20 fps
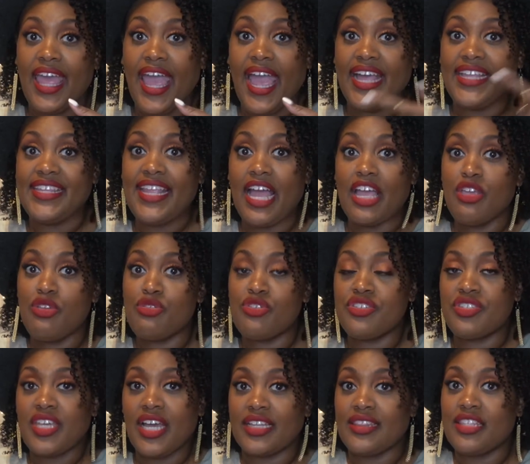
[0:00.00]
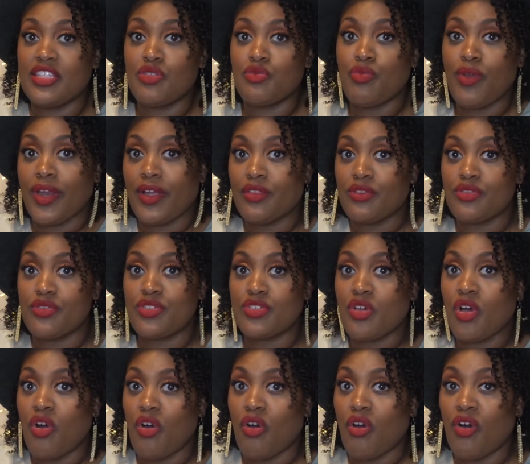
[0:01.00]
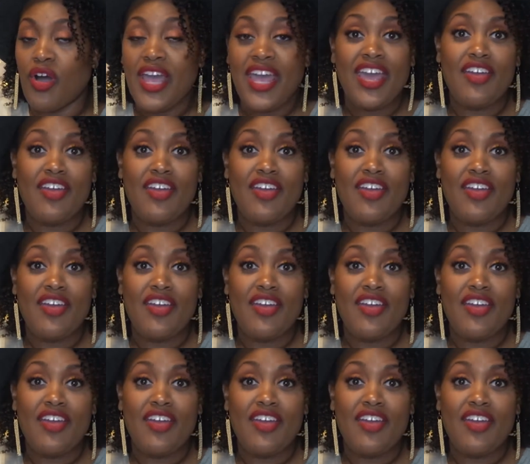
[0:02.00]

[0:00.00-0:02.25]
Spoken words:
and now you just got this regular skull.